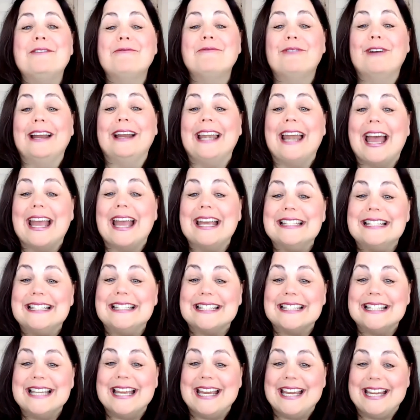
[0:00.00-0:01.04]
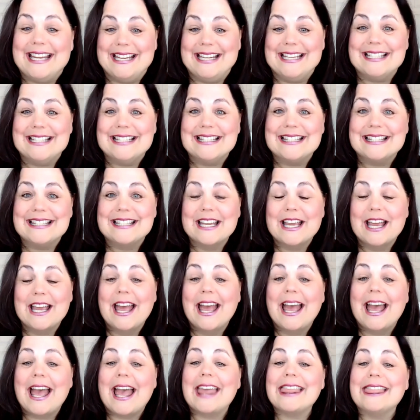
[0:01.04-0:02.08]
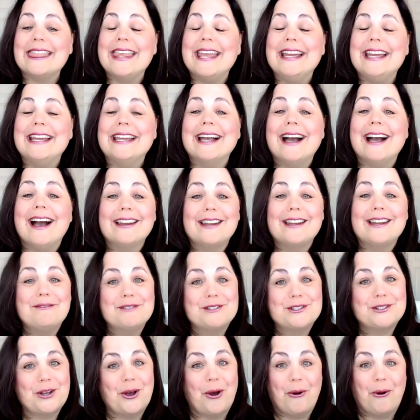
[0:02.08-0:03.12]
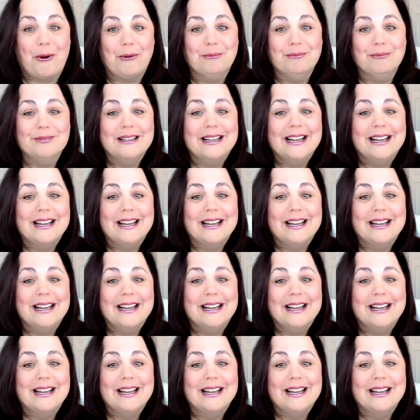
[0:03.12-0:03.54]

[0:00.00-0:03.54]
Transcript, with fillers: And when I sneezed, thank God I was home